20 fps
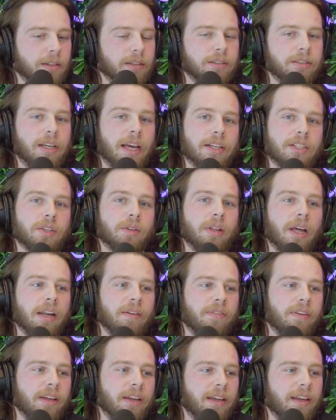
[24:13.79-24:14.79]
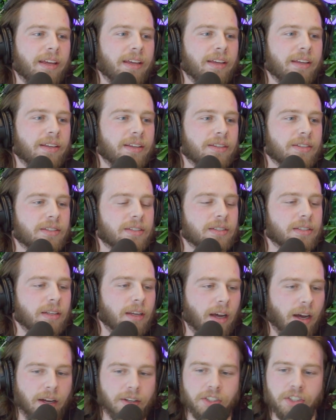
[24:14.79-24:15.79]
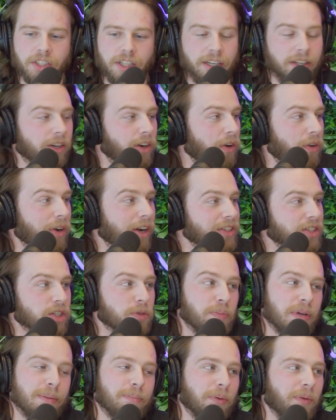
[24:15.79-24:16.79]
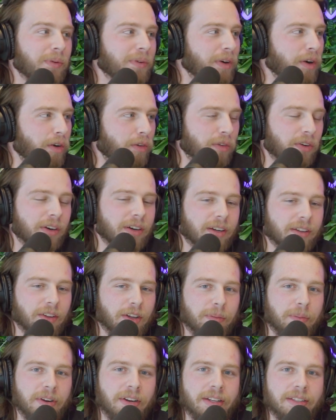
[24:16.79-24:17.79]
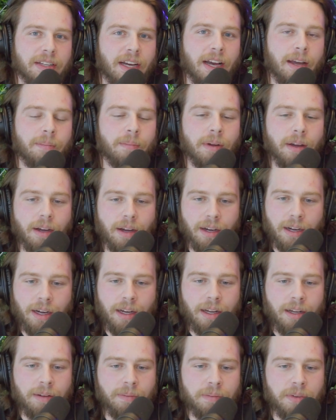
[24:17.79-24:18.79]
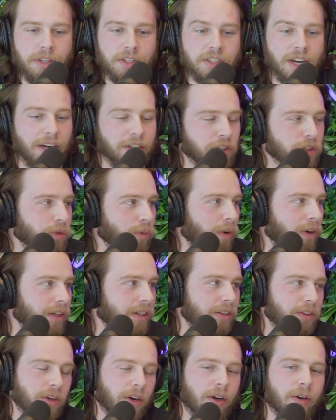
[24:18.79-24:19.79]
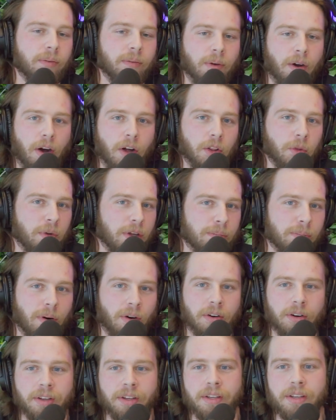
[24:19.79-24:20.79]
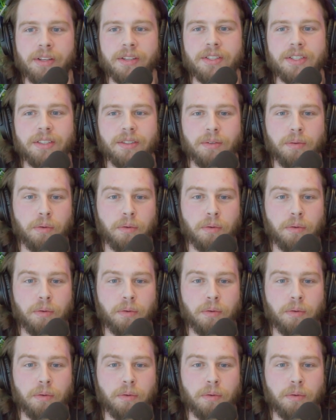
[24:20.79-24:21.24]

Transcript: Yeah, so a lot of it is just getting to know you guys as people over a long period of time. It's not just work, Halloween parties.